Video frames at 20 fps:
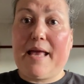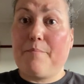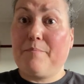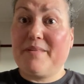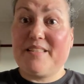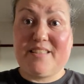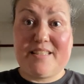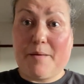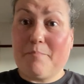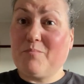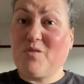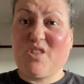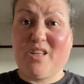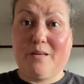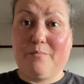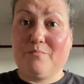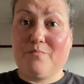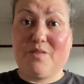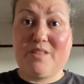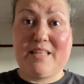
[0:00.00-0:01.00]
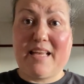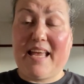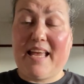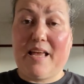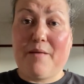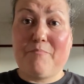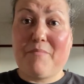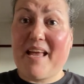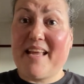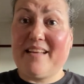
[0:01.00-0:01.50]
symptoms
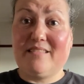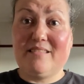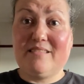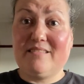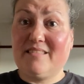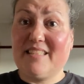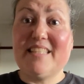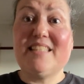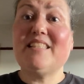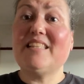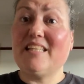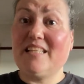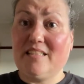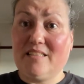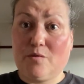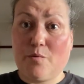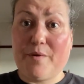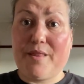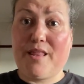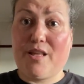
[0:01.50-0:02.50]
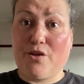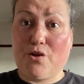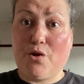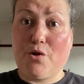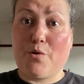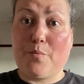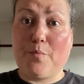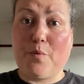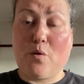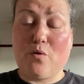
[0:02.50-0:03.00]
and disease within
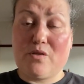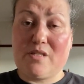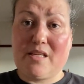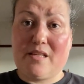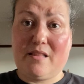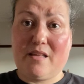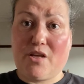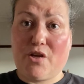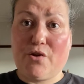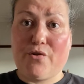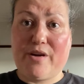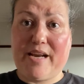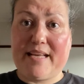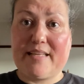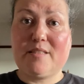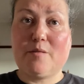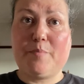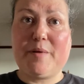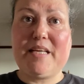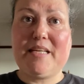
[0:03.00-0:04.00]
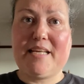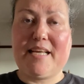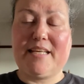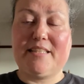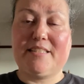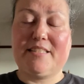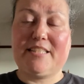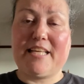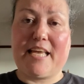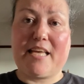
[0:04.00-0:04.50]
your body that you're
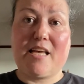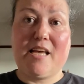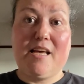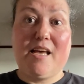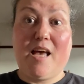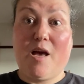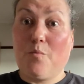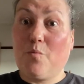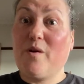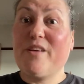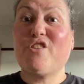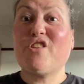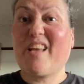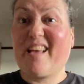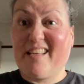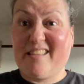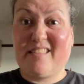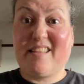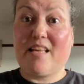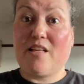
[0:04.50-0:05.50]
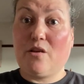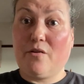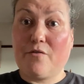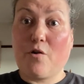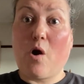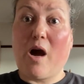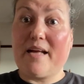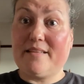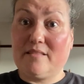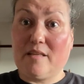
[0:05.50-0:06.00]
experiencing, in which case then you've
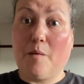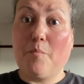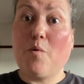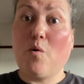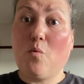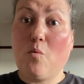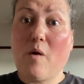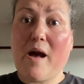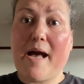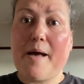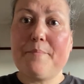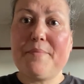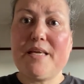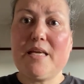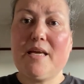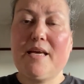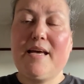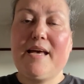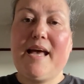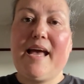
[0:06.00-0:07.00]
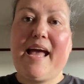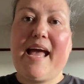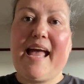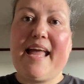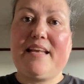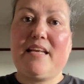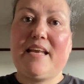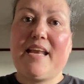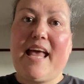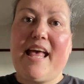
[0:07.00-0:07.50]
got a double whammy.
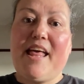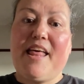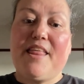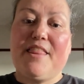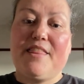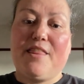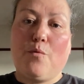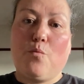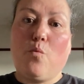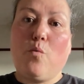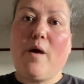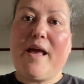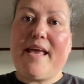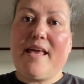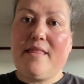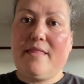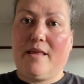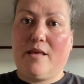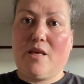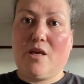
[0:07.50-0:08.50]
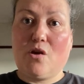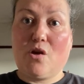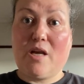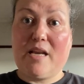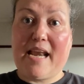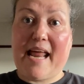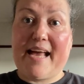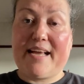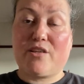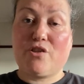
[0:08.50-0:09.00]
And the way that you can
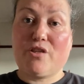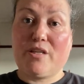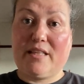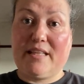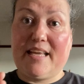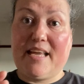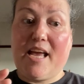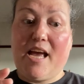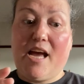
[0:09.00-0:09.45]
actually